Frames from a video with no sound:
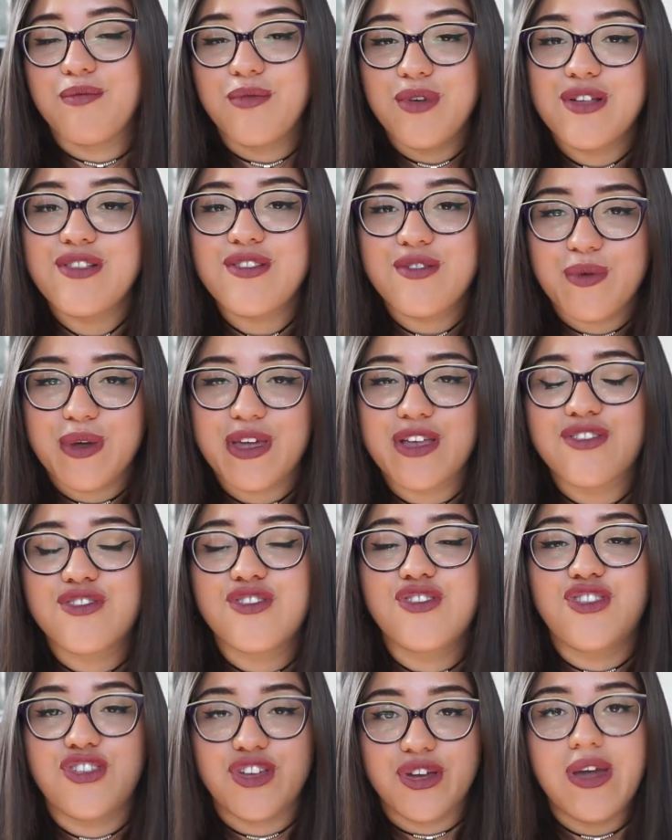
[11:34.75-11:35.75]
Mood
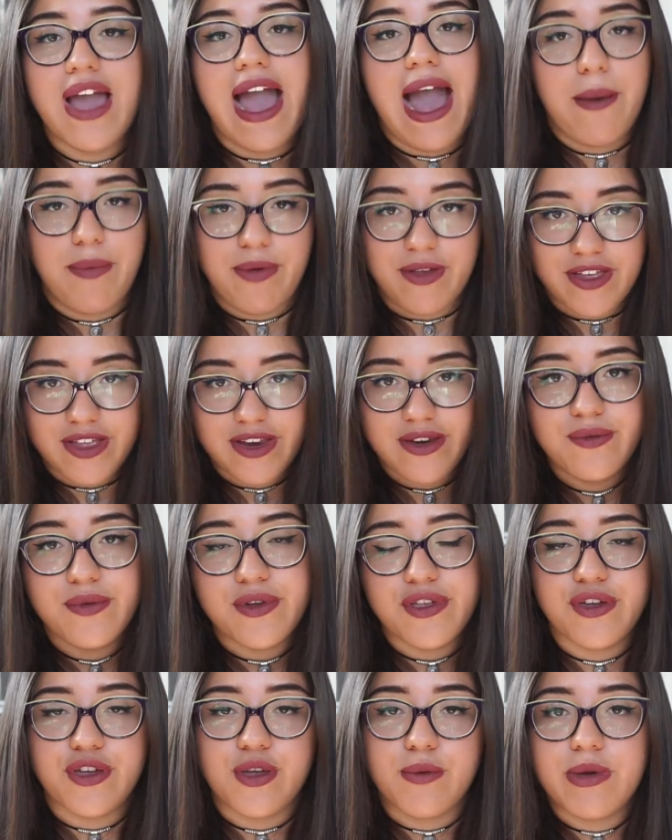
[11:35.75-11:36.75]
swings do happen
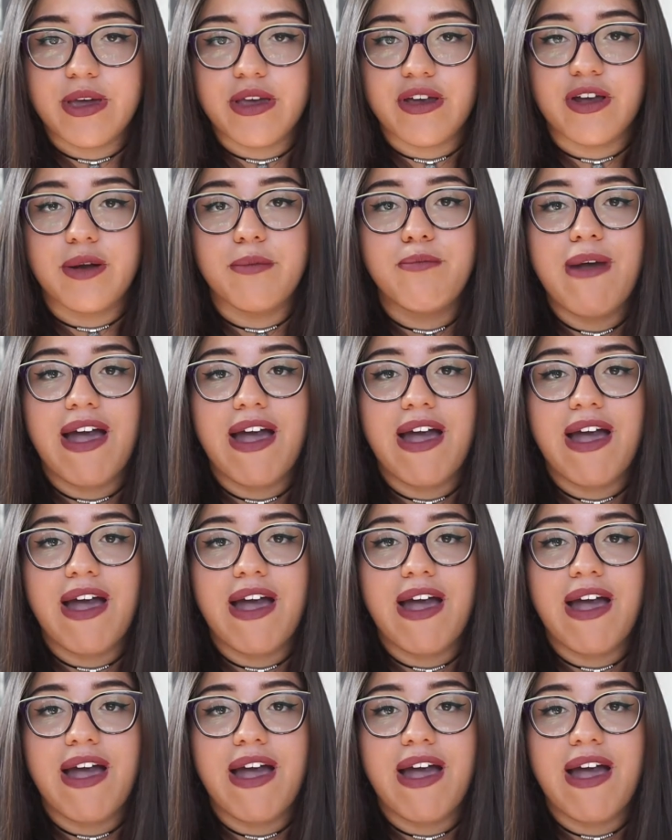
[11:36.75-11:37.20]
when you're in your period,